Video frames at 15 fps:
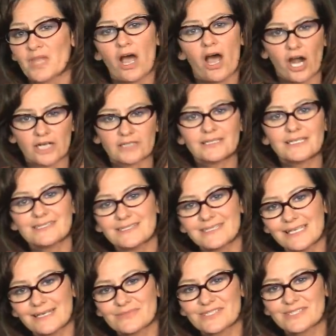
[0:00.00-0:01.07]
hardly
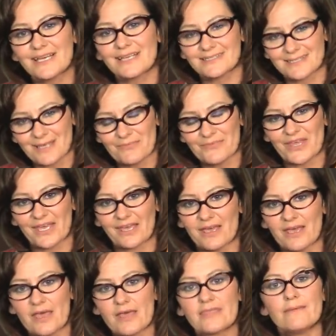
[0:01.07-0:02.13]
seems like something
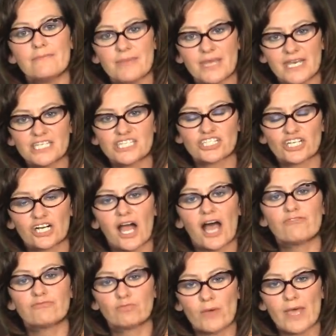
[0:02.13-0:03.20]
the Minister
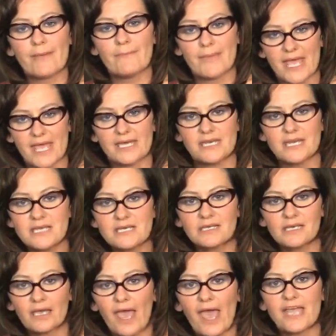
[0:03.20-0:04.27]
of Women
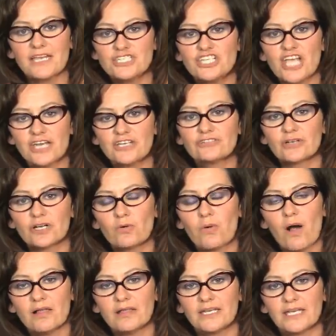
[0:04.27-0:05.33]
and Gender
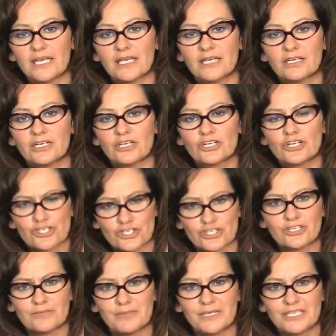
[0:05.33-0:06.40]
Equality
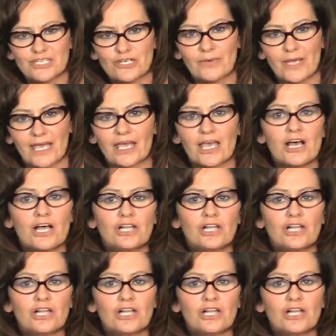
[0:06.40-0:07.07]
should be doing.